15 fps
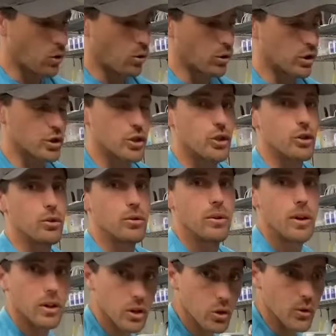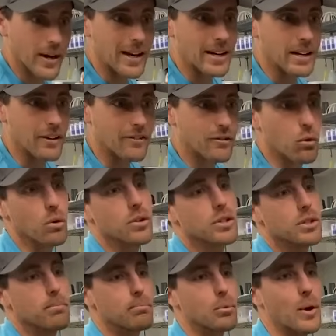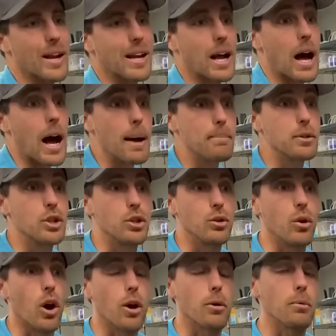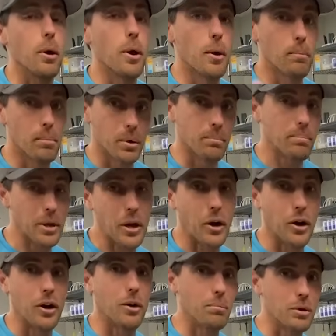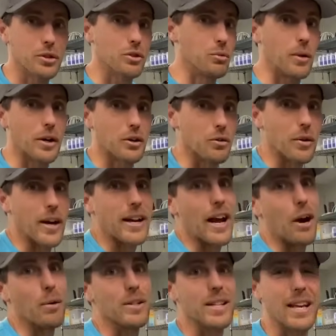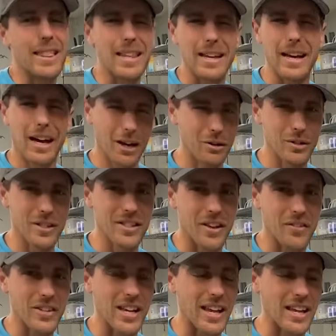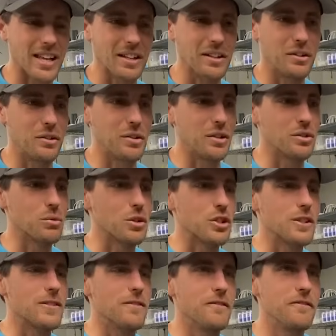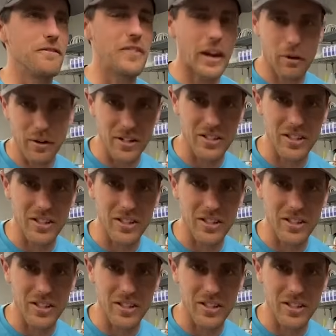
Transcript: order to create enough force to break up to our P R, our personal record right now is I think one hundred seventy-eight kilonewtons, which is very